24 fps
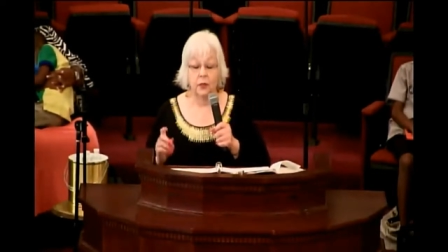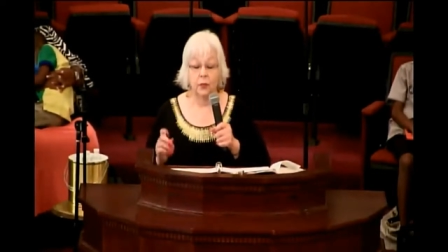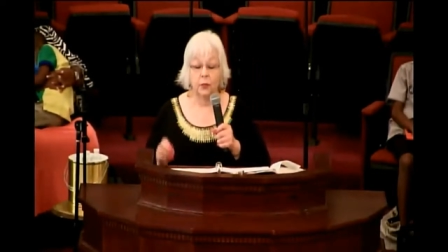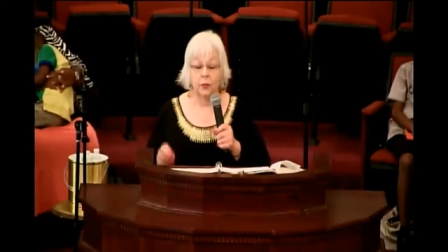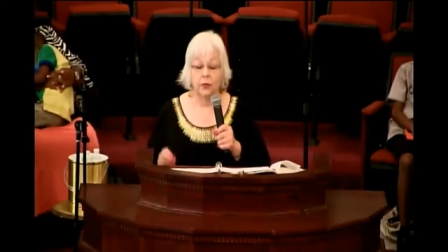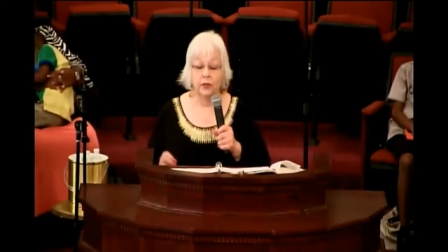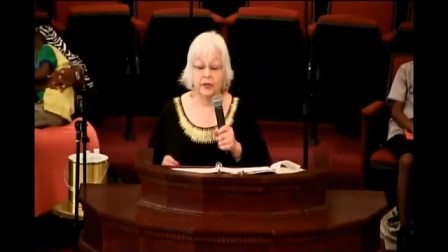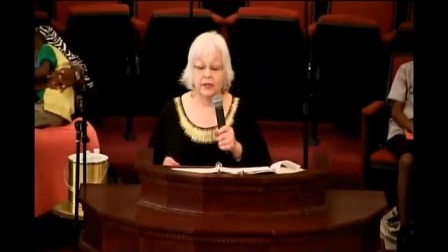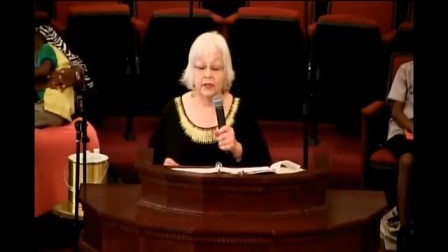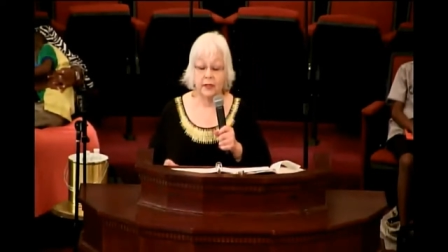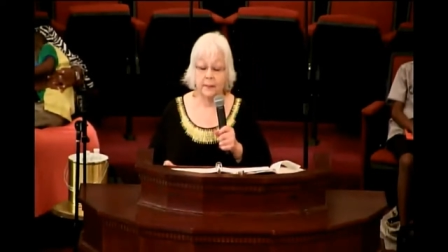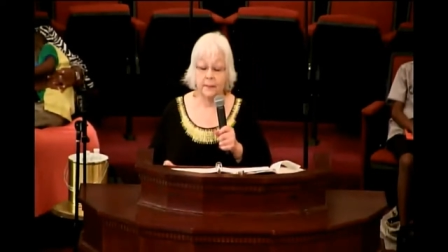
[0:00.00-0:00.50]

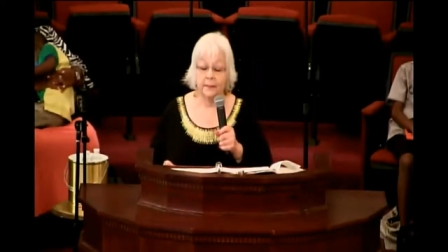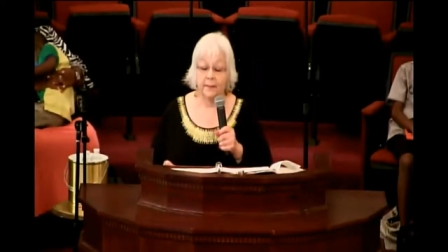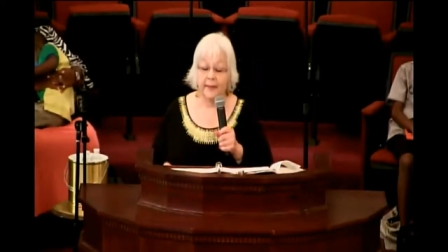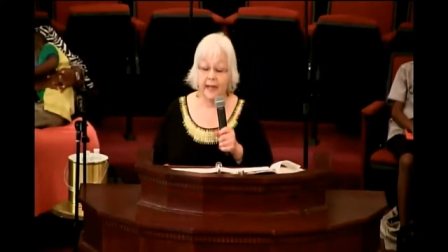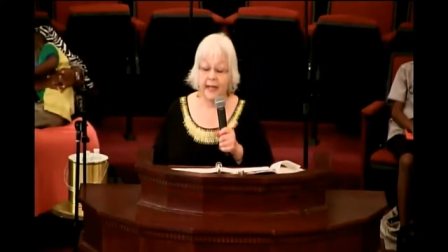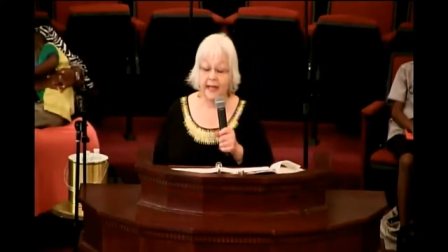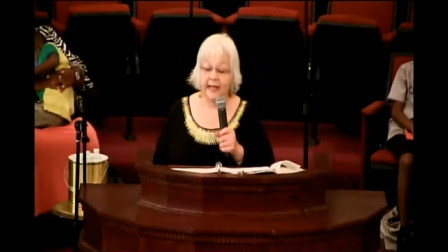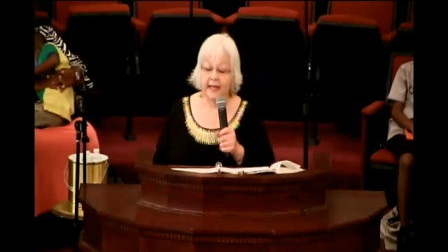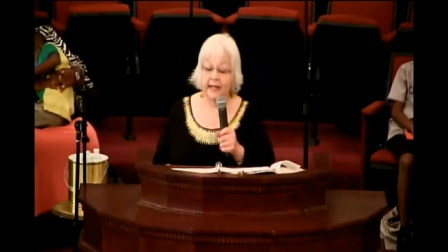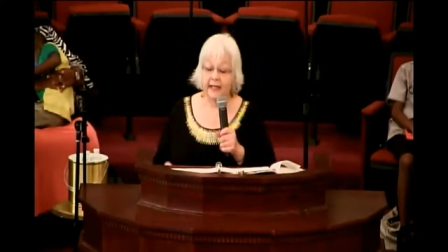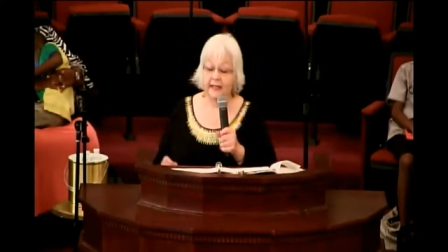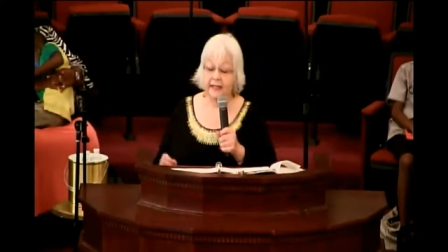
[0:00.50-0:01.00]
would the
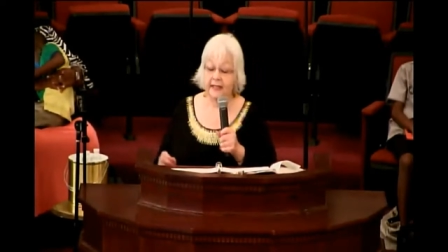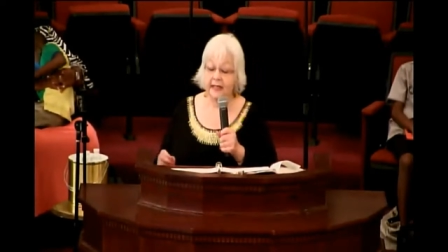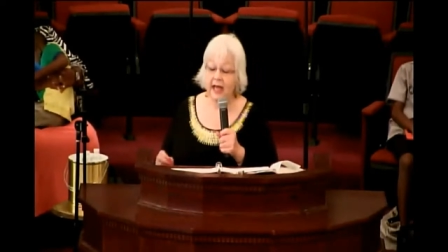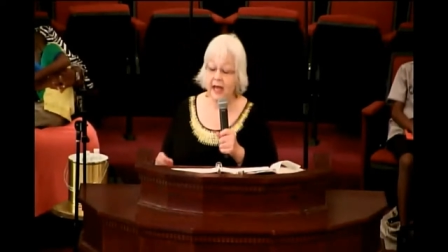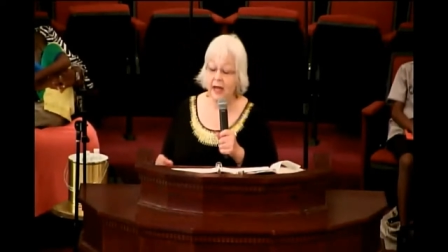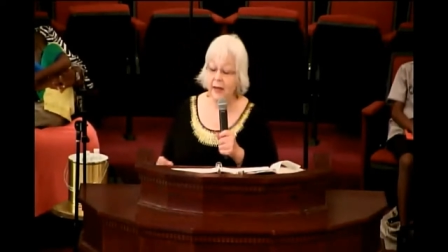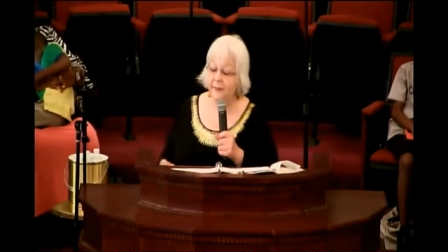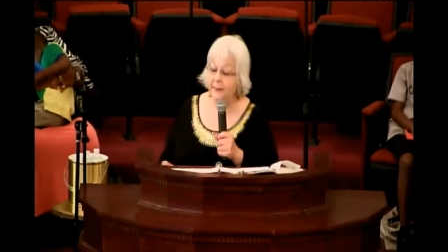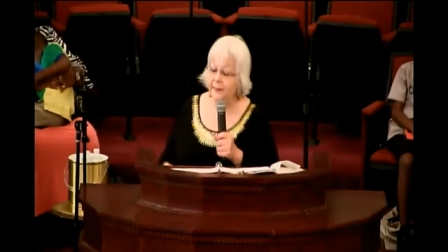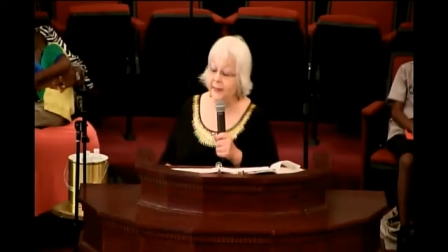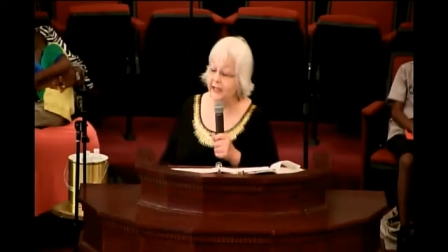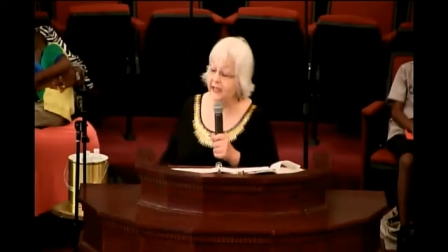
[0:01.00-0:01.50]
man
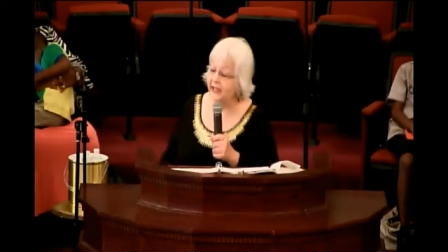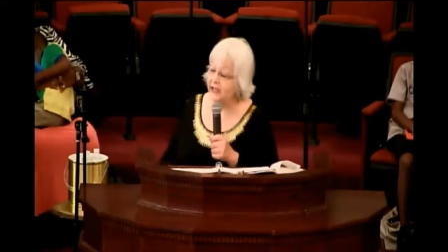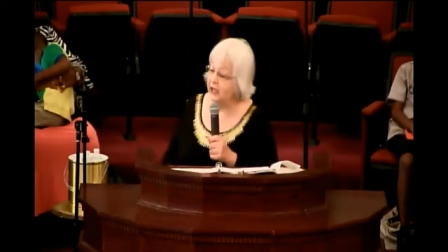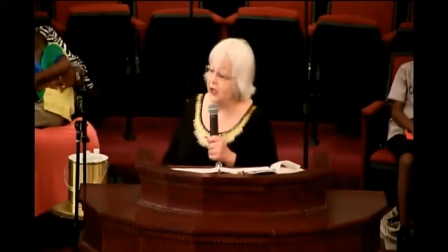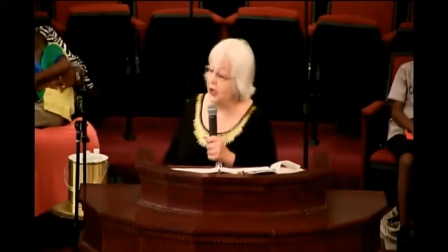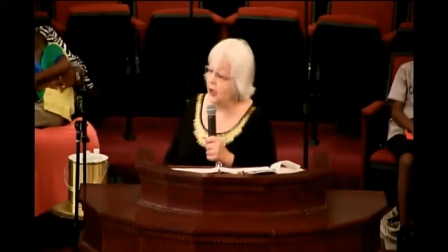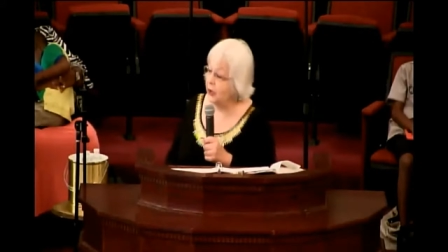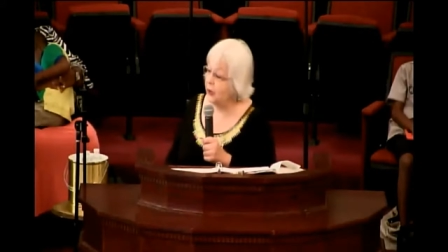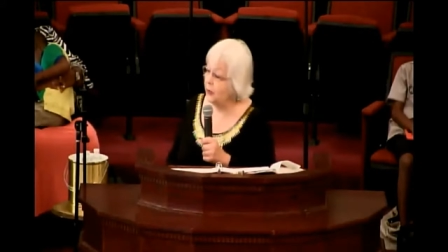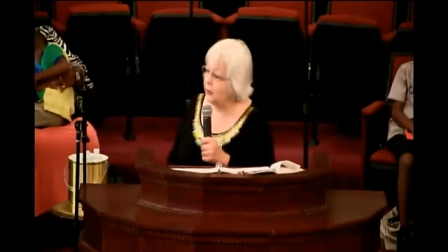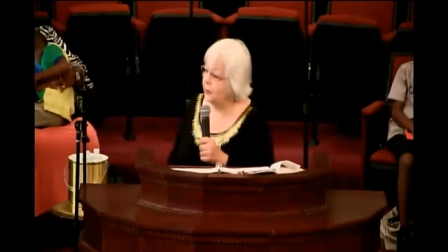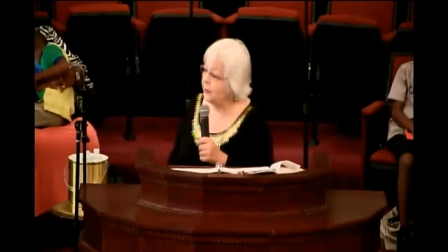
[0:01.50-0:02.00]
not be at
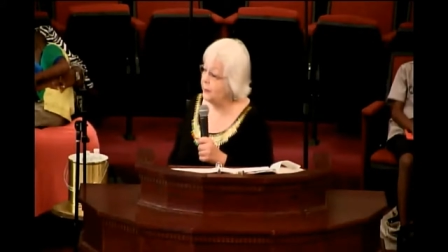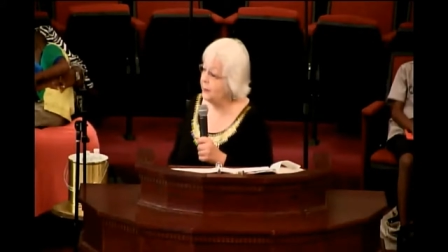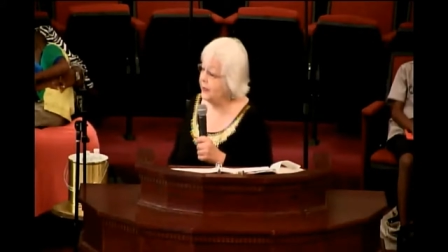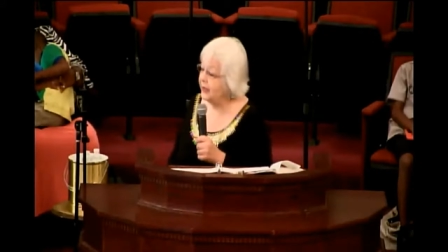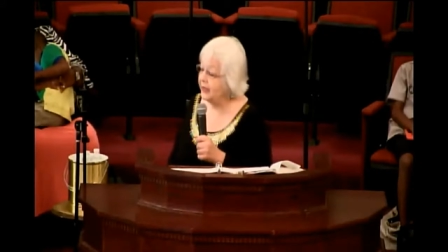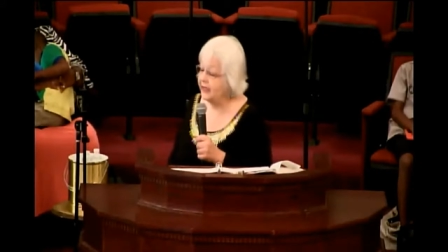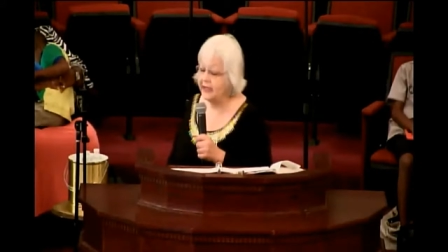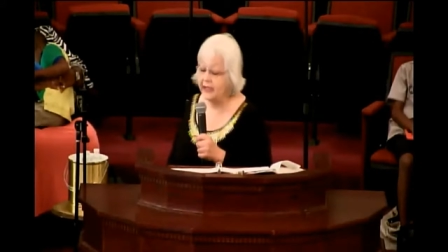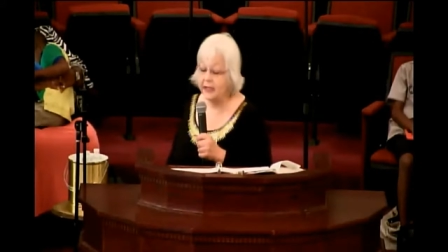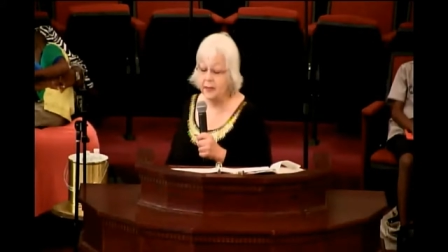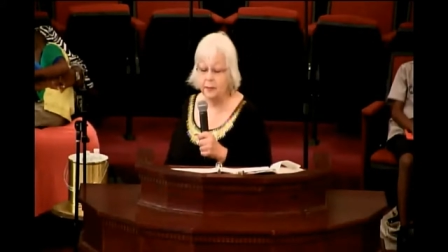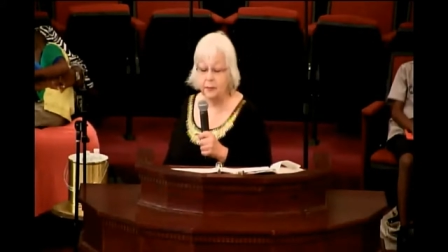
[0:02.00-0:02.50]
home
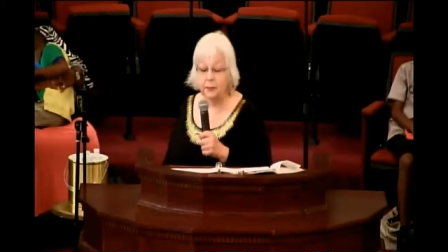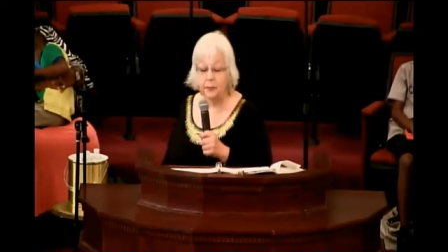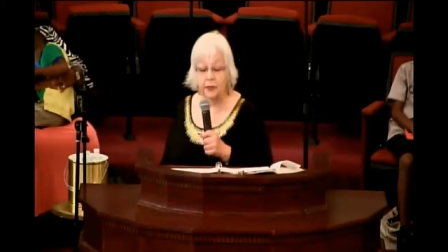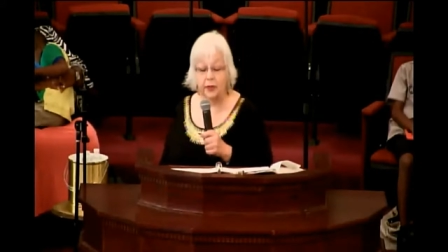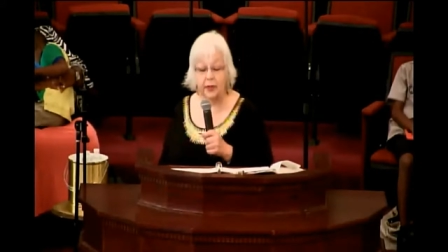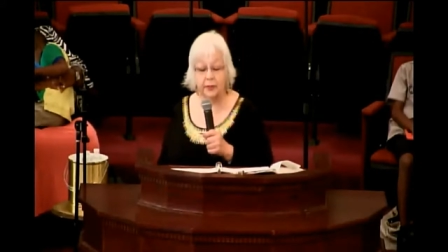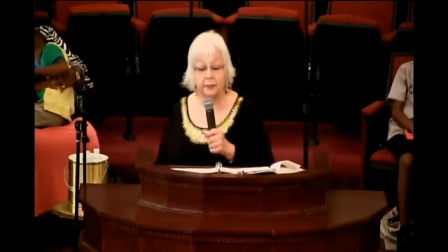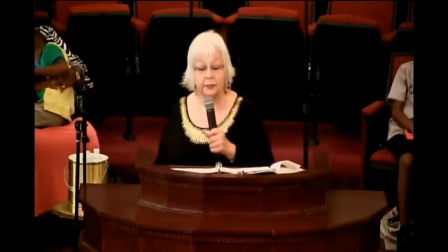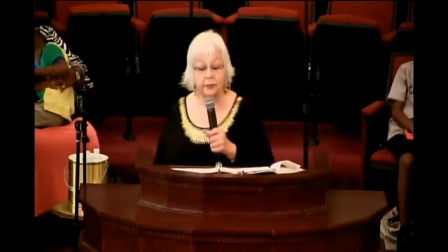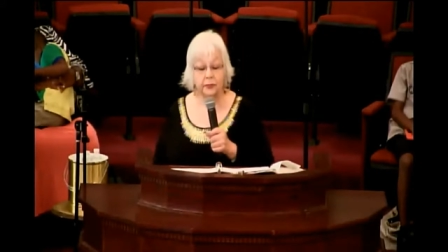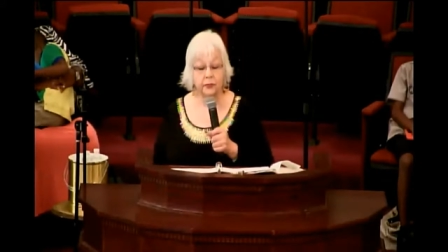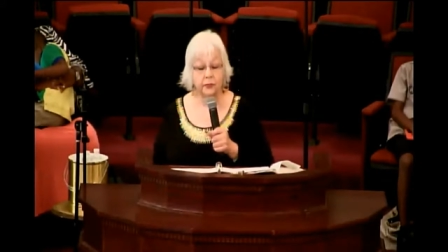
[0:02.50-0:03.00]
making
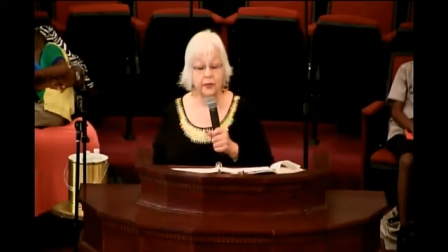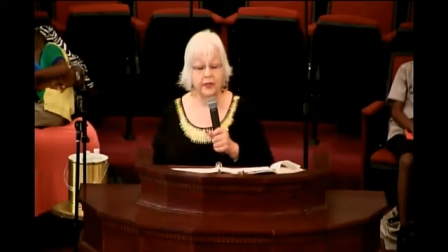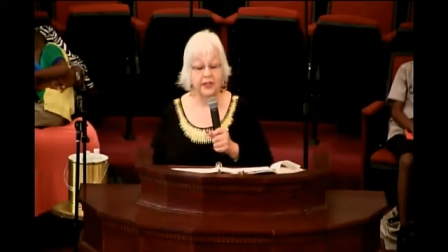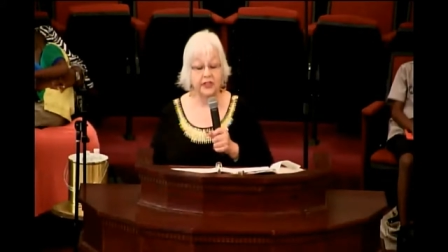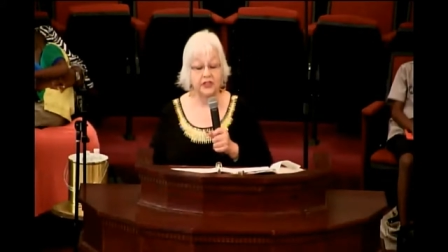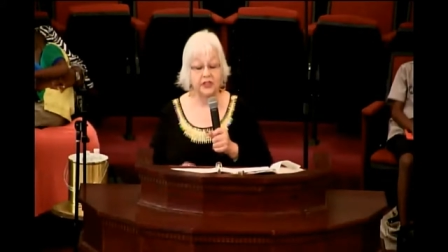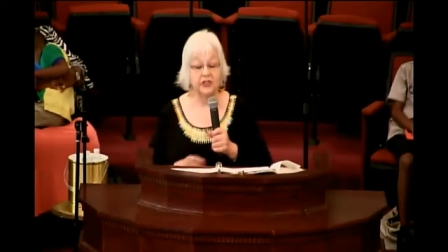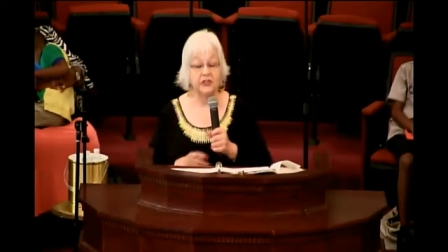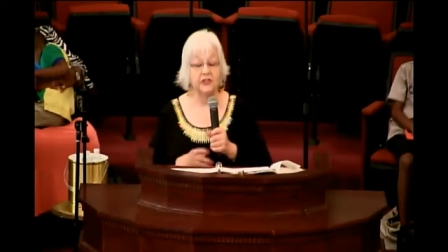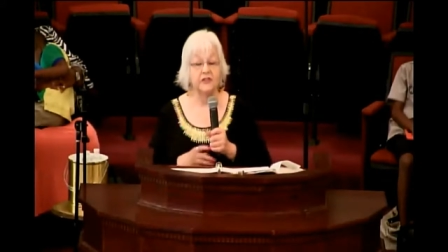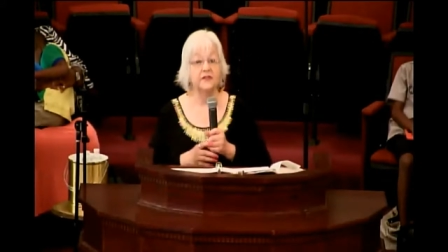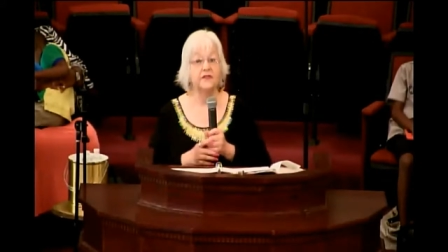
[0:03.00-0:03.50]

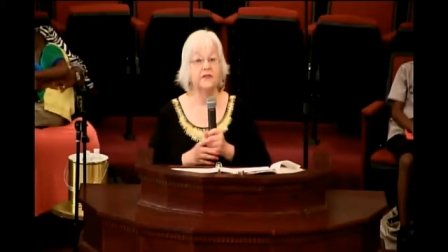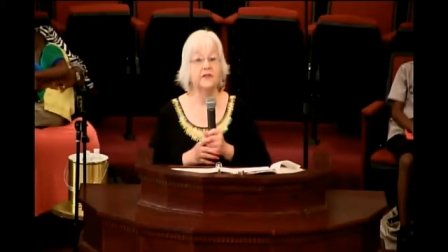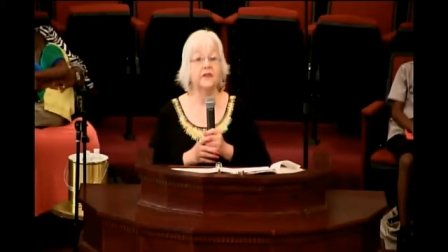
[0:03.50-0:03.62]
preparation